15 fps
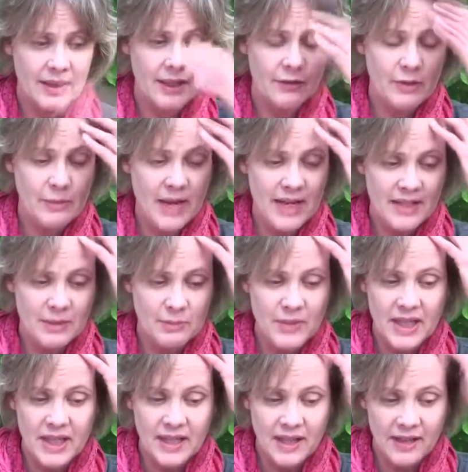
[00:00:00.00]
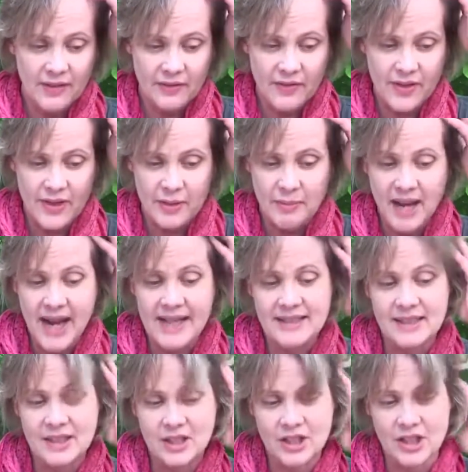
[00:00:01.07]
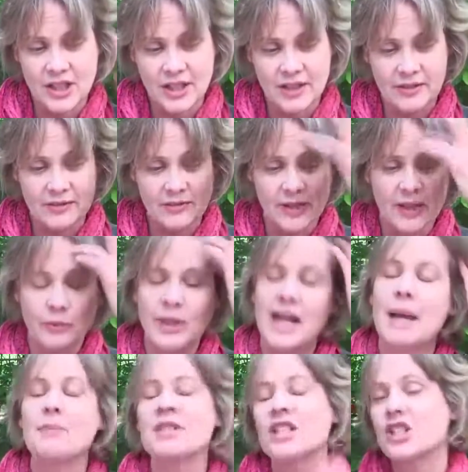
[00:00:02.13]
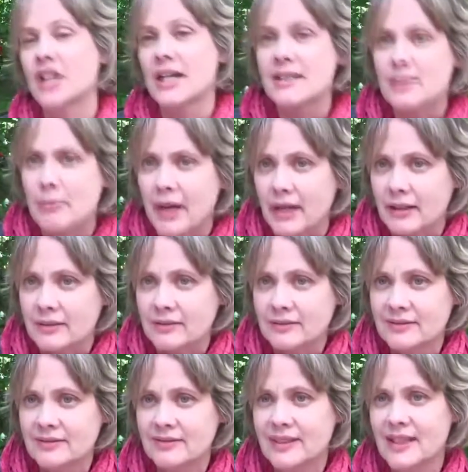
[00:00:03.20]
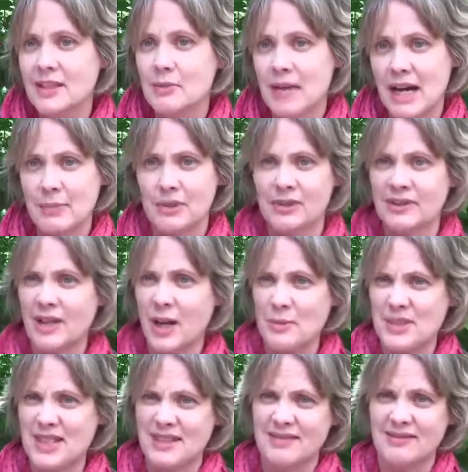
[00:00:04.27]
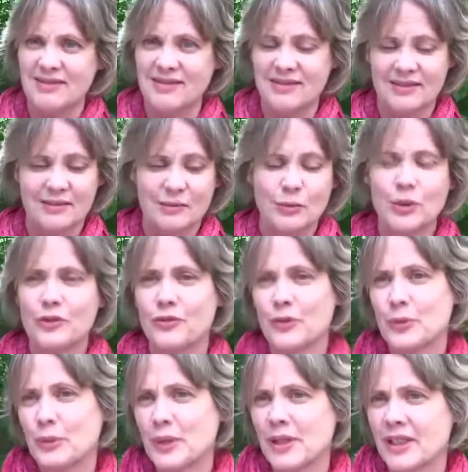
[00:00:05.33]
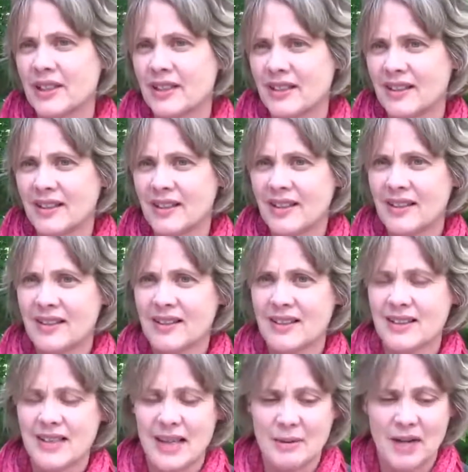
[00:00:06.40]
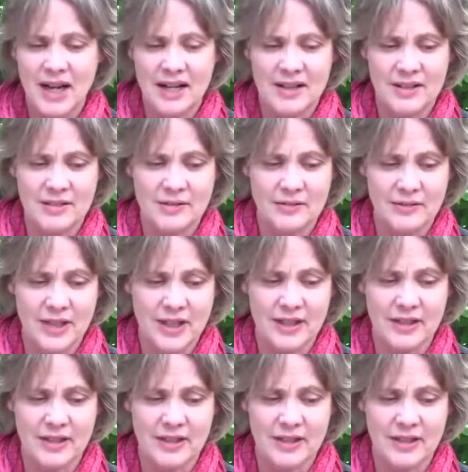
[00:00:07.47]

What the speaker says: It reminded me of the passage of what happened to Jezebel in the Bible, almost word for word, the same kind of